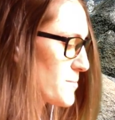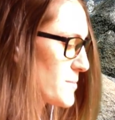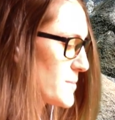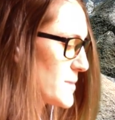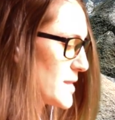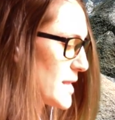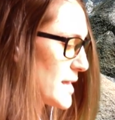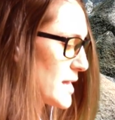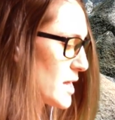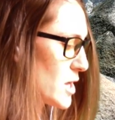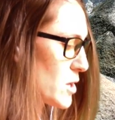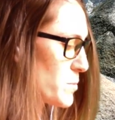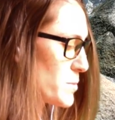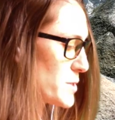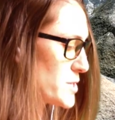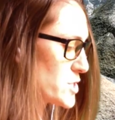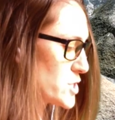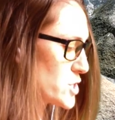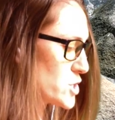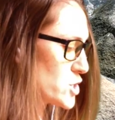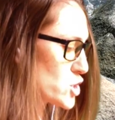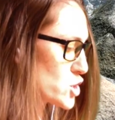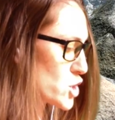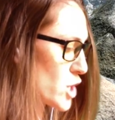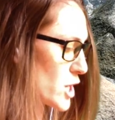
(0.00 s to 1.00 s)
They help us
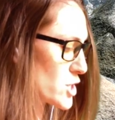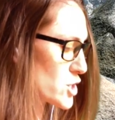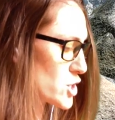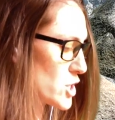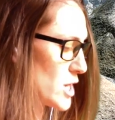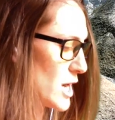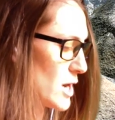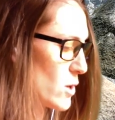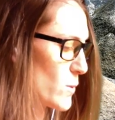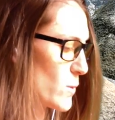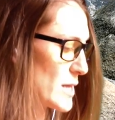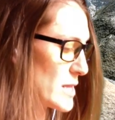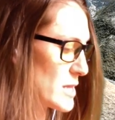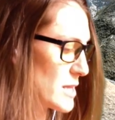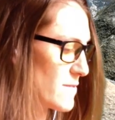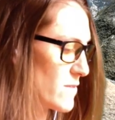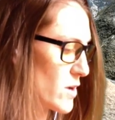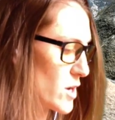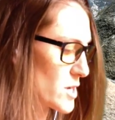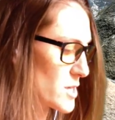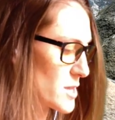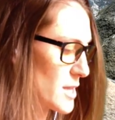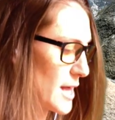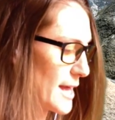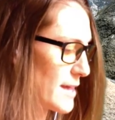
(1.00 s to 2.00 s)
to structure how we live
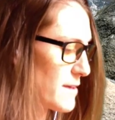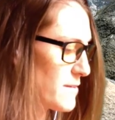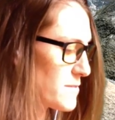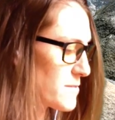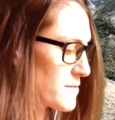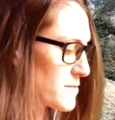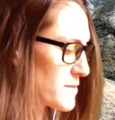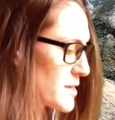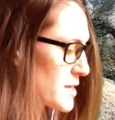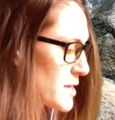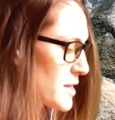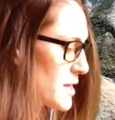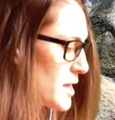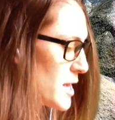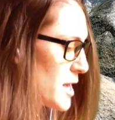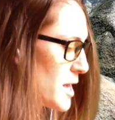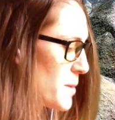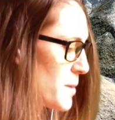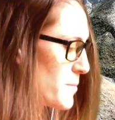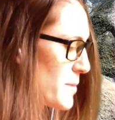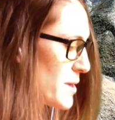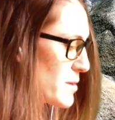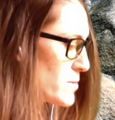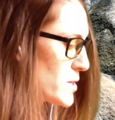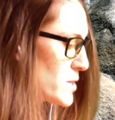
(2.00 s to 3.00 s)
our life.
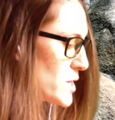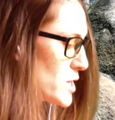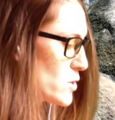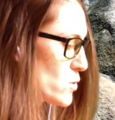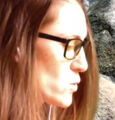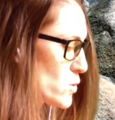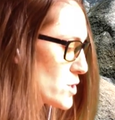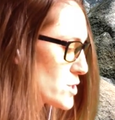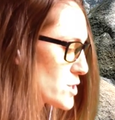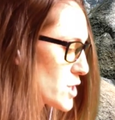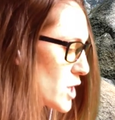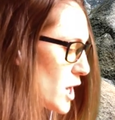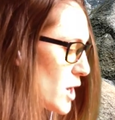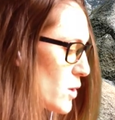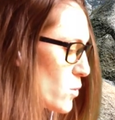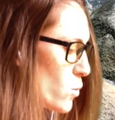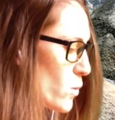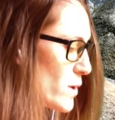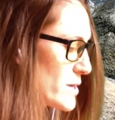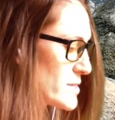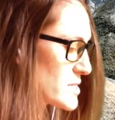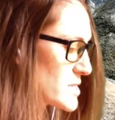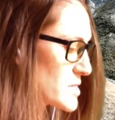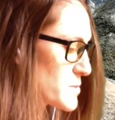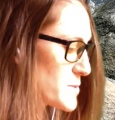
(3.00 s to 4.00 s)
Maybe you were taught
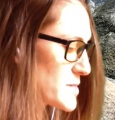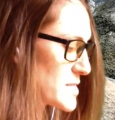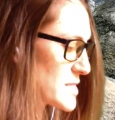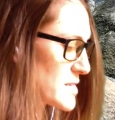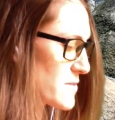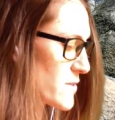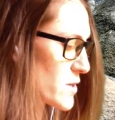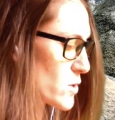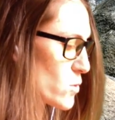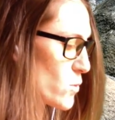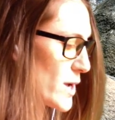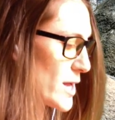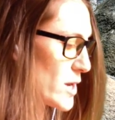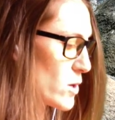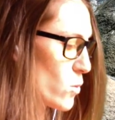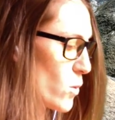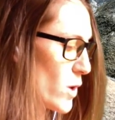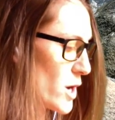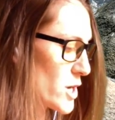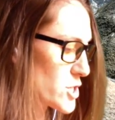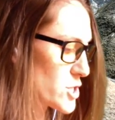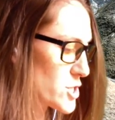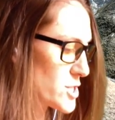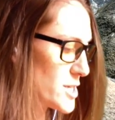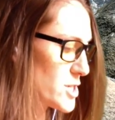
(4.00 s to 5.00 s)
one specific way to
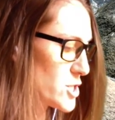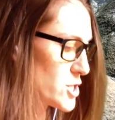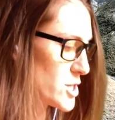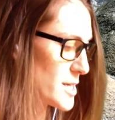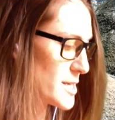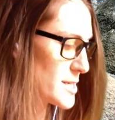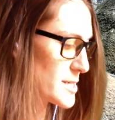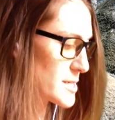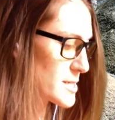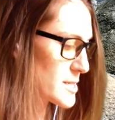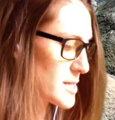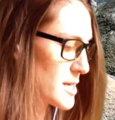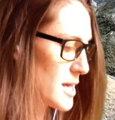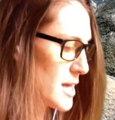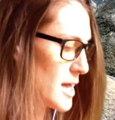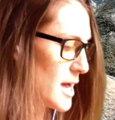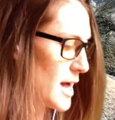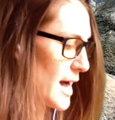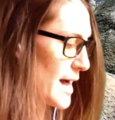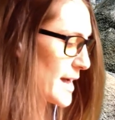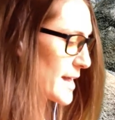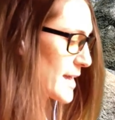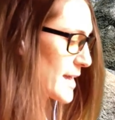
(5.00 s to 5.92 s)
wash dishes. I